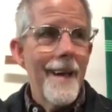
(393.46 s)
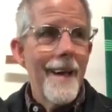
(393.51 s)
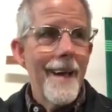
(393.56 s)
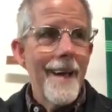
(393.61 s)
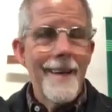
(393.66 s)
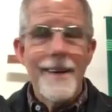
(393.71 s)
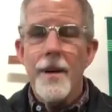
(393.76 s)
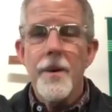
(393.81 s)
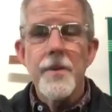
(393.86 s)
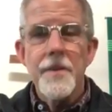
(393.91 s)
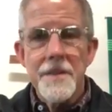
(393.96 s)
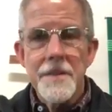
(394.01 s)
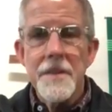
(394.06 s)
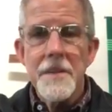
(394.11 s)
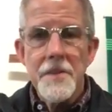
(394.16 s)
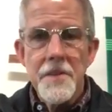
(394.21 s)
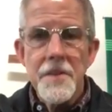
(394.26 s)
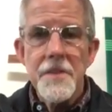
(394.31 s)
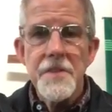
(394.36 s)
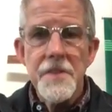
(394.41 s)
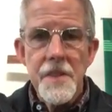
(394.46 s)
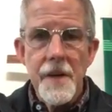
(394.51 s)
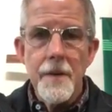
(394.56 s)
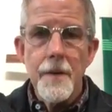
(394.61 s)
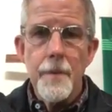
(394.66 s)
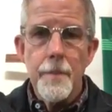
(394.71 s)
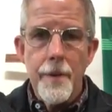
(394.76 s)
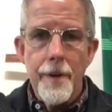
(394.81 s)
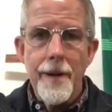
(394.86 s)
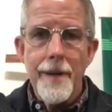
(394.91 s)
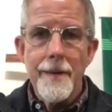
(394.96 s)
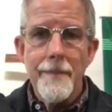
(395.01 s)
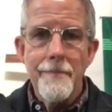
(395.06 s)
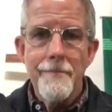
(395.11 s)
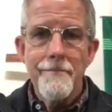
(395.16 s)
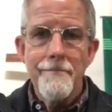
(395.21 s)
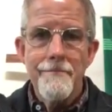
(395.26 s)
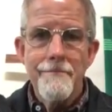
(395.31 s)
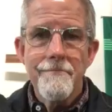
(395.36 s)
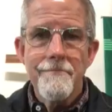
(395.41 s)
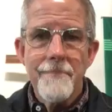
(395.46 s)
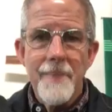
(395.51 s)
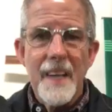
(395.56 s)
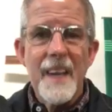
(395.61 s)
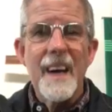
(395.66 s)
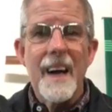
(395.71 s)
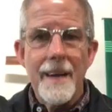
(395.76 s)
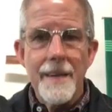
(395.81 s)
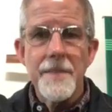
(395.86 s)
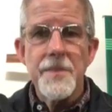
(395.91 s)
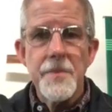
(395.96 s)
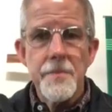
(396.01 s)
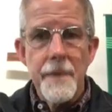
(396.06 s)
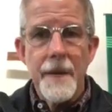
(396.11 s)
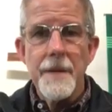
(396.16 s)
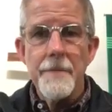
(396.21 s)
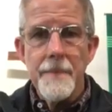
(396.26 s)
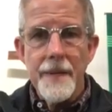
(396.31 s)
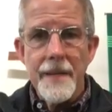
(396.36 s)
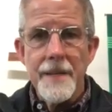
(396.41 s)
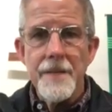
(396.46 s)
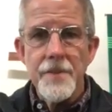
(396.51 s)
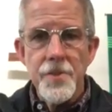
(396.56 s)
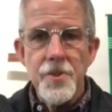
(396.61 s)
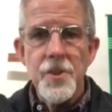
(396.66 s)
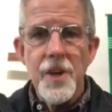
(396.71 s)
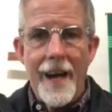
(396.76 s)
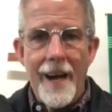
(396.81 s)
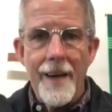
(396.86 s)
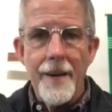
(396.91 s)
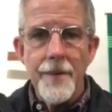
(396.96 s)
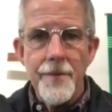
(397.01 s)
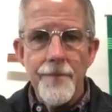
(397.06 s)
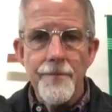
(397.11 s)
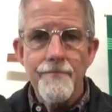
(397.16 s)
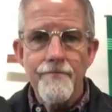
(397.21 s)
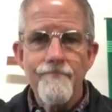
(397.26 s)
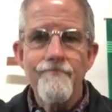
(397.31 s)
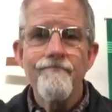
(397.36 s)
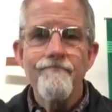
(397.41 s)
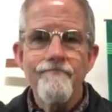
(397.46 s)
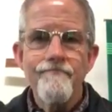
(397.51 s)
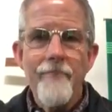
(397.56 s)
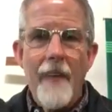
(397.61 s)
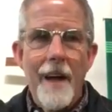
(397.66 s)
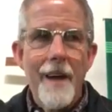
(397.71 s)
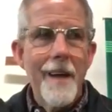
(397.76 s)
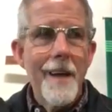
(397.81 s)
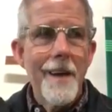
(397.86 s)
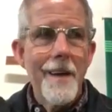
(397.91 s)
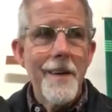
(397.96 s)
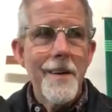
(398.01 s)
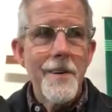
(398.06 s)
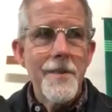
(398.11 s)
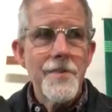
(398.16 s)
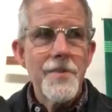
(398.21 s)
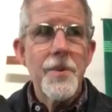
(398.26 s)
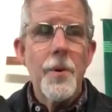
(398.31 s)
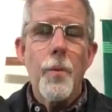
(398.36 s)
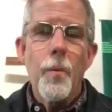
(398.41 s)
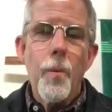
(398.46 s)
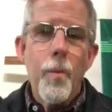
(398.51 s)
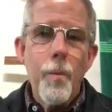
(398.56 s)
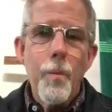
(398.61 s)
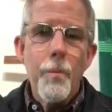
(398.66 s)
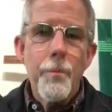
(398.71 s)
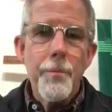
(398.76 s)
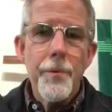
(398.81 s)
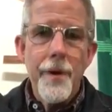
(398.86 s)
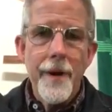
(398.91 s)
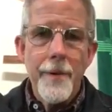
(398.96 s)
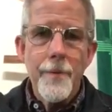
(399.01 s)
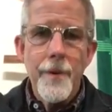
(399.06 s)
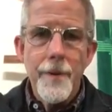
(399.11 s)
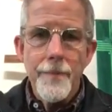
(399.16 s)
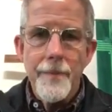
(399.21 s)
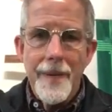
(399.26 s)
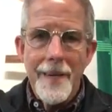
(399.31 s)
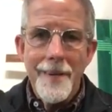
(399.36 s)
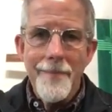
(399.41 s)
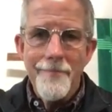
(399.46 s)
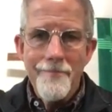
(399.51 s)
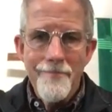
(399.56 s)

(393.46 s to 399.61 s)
and I'll continue to celebrate that God has made me his child. So pray with me.